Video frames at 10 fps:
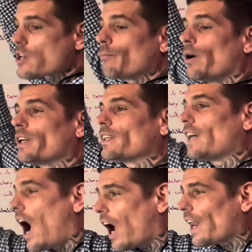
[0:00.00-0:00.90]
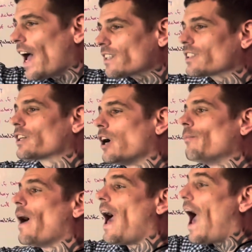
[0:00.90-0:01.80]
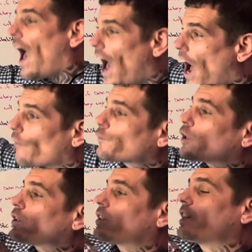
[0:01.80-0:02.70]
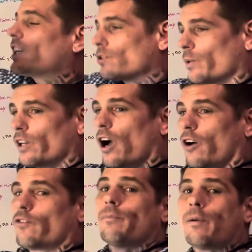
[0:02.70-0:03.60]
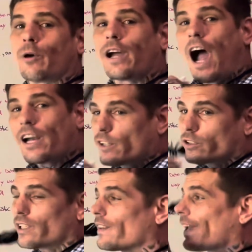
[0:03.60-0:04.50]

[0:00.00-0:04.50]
But God has to come after the things we know. Remember, God goes in the